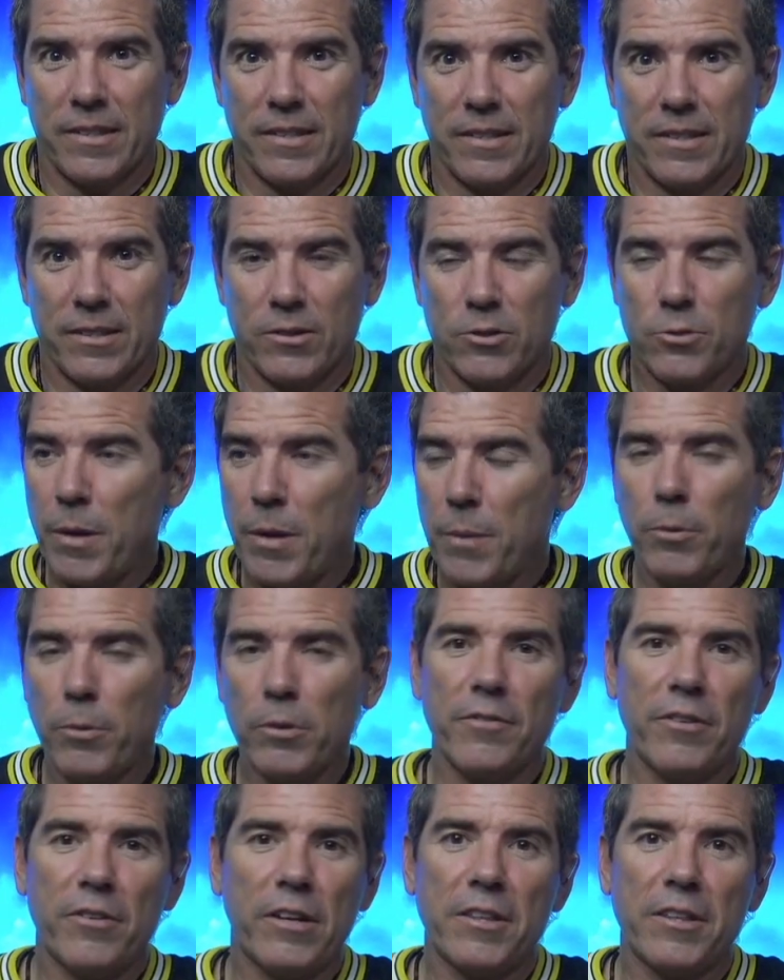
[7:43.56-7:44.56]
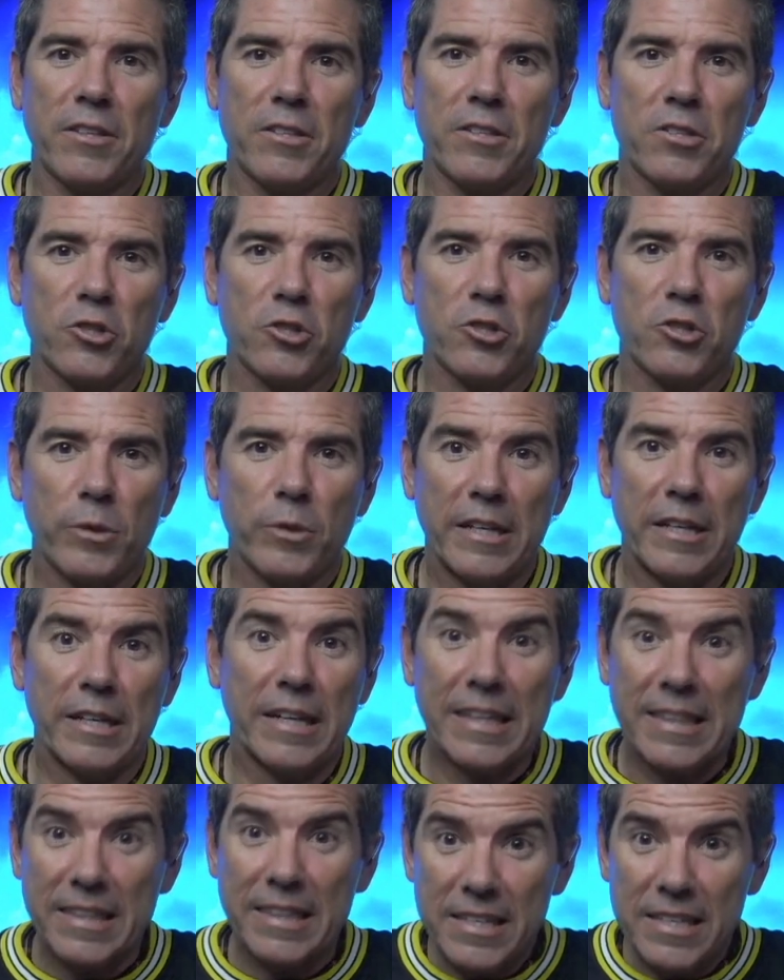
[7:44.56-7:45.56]
There's people living on the street in
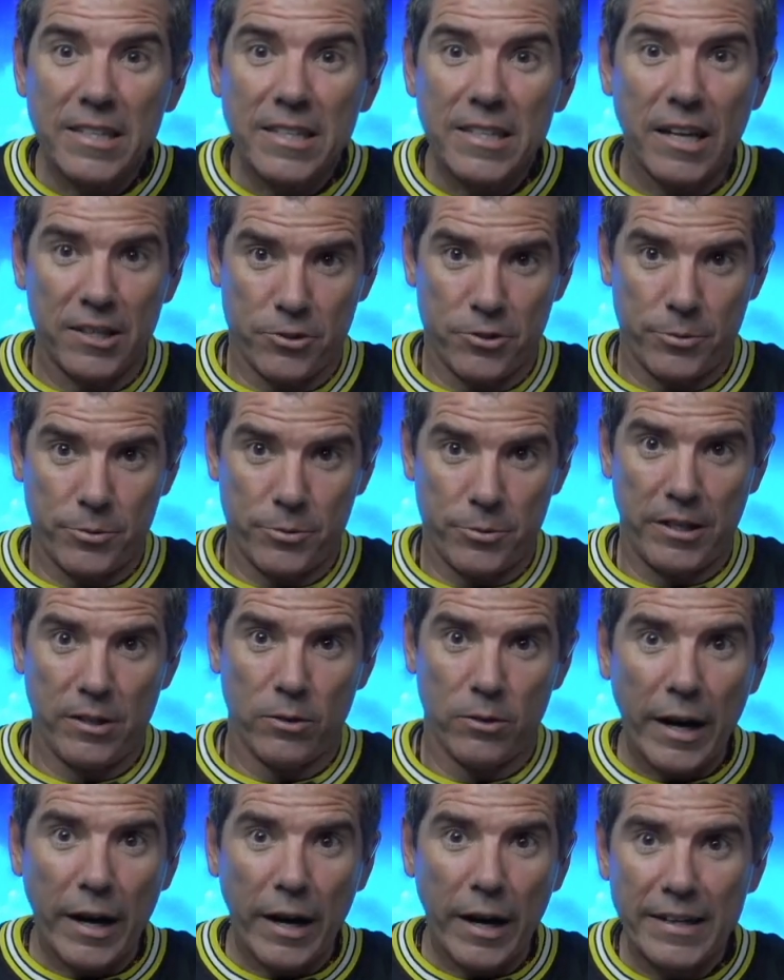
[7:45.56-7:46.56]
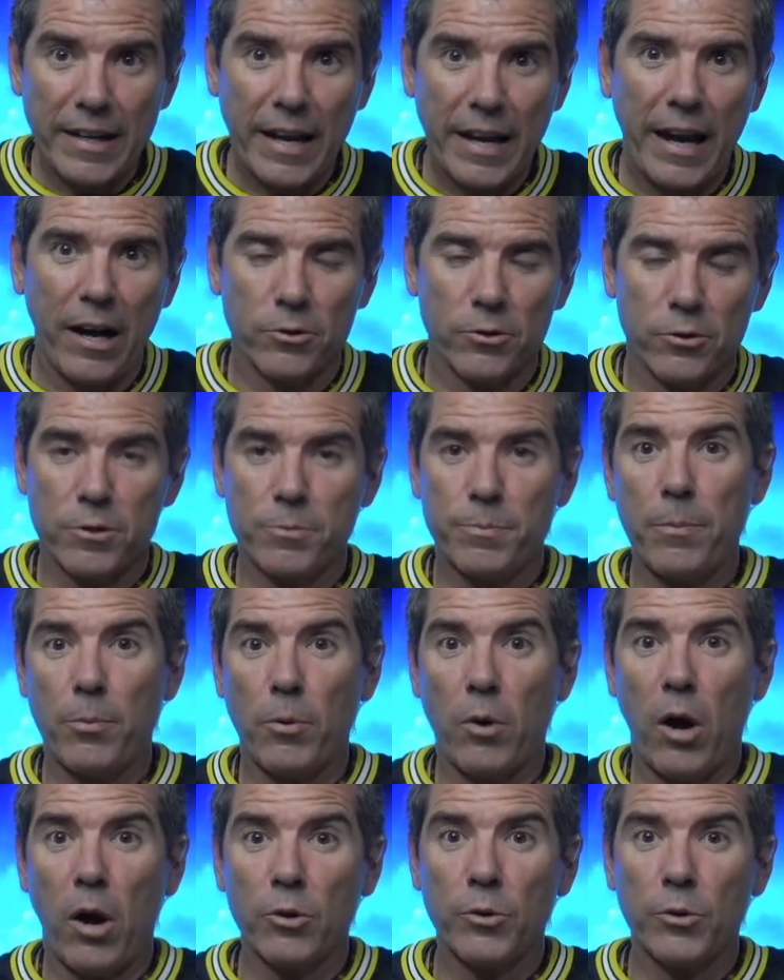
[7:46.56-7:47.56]
this country right now. There's people
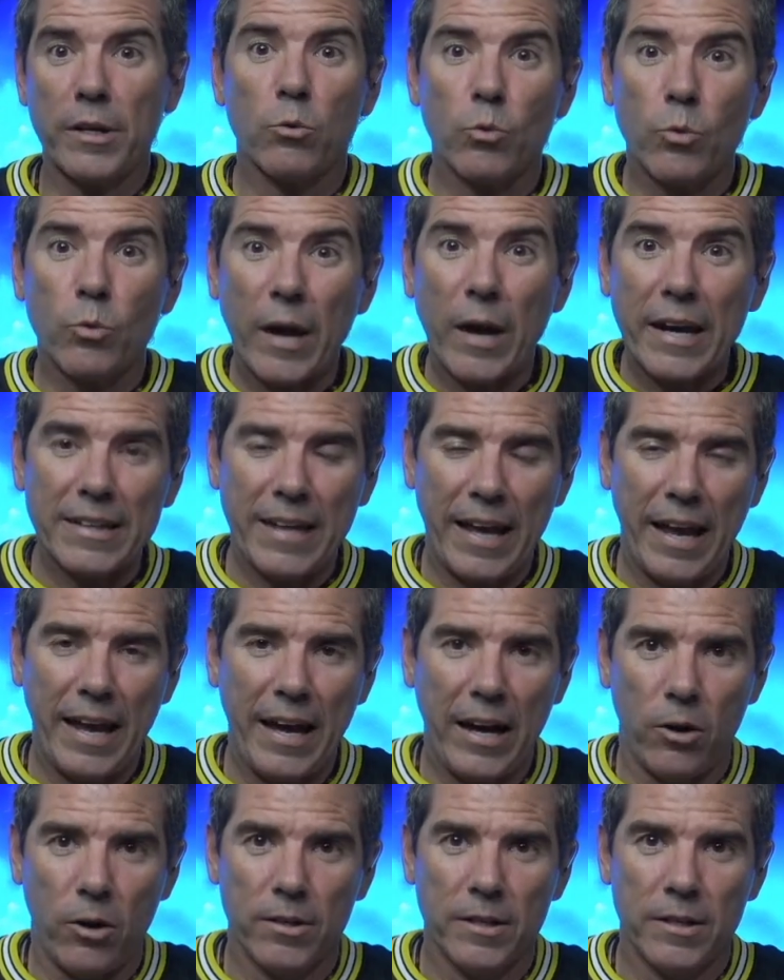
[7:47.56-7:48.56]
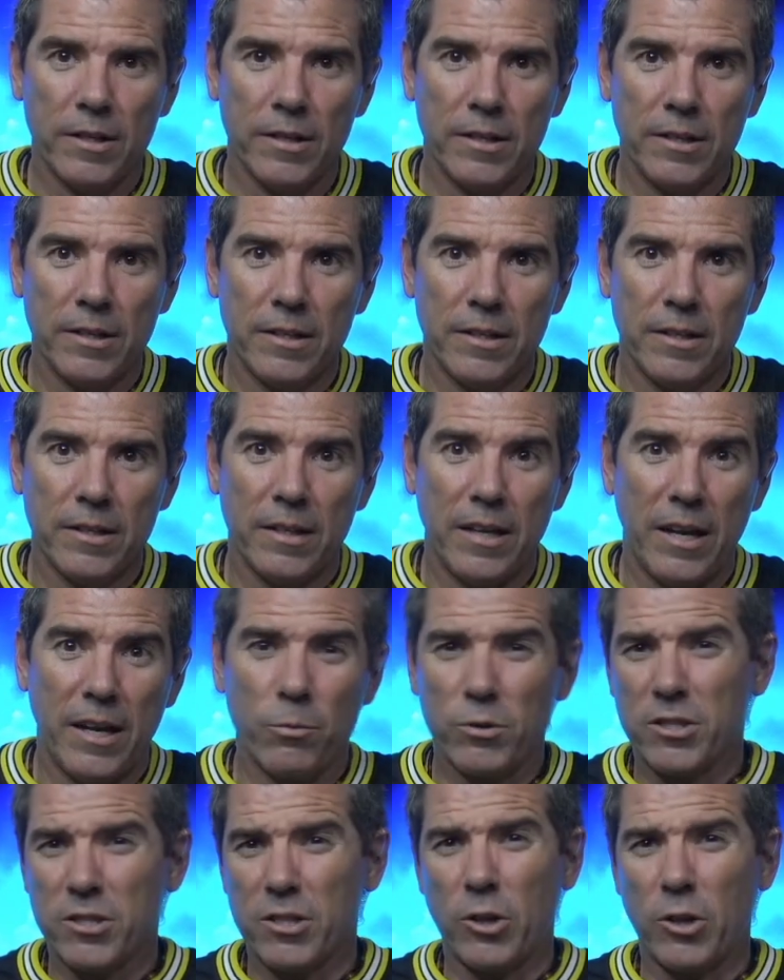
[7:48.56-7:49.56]
hungry right now and we're
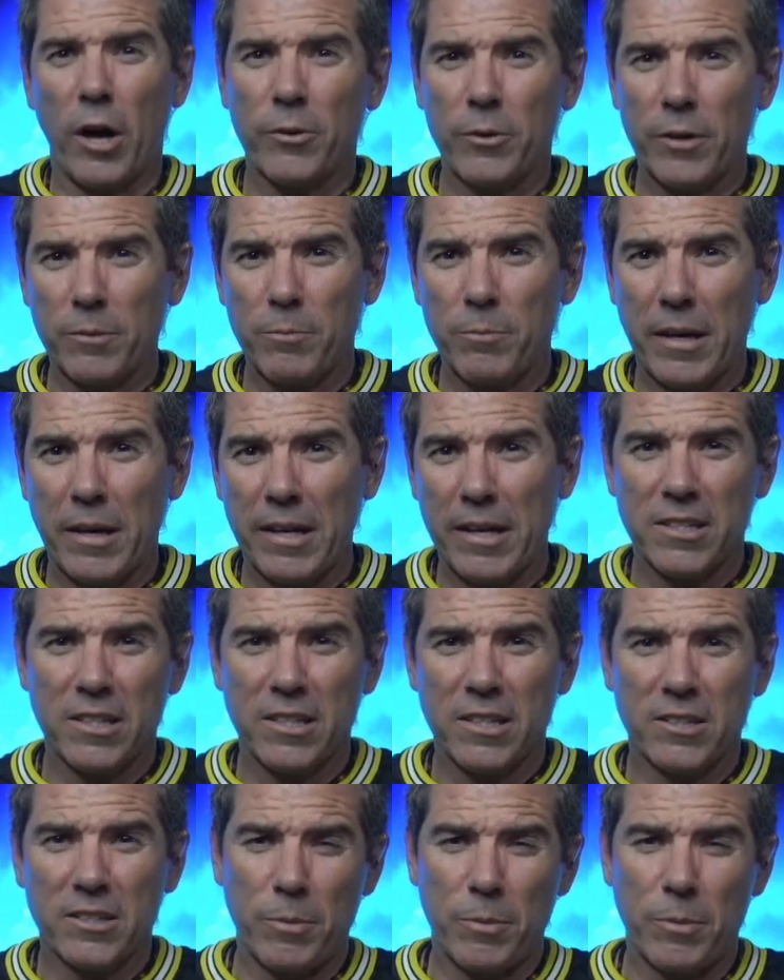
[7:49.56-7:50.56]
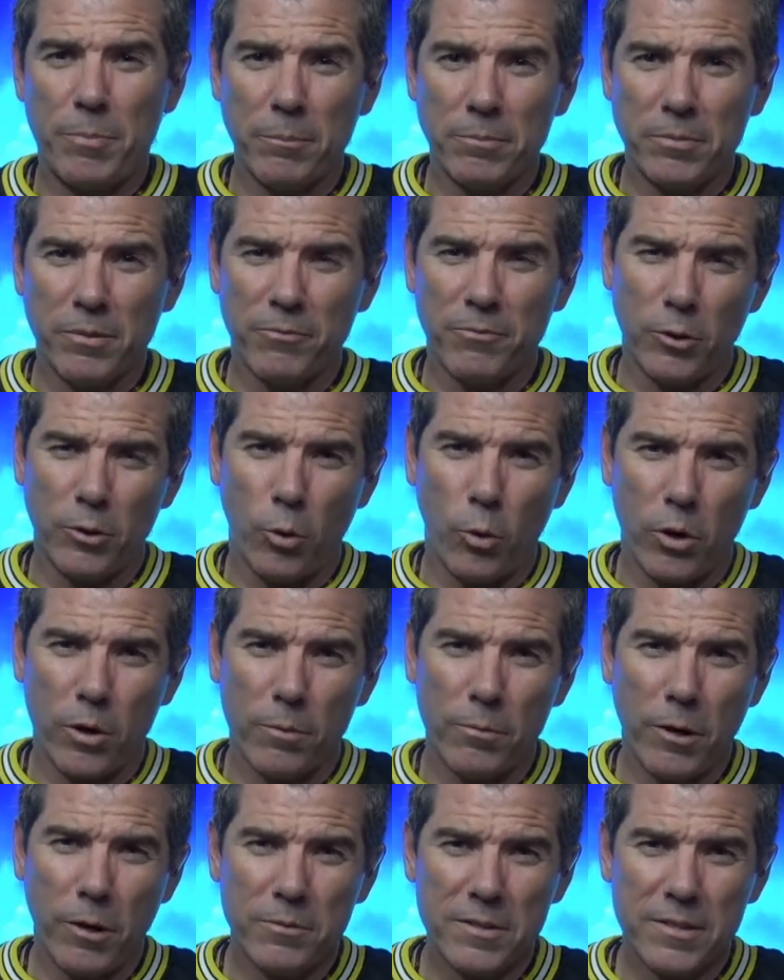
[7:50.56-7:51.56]
slaughtering pigs because we pumped them full of
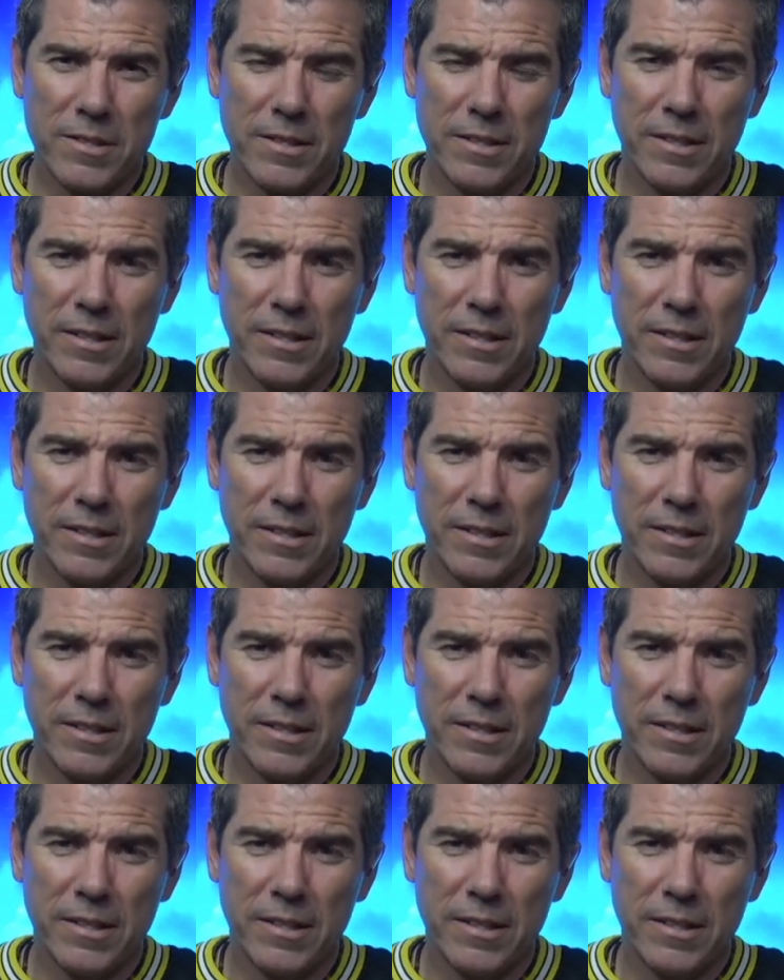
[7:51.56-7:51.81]
hormones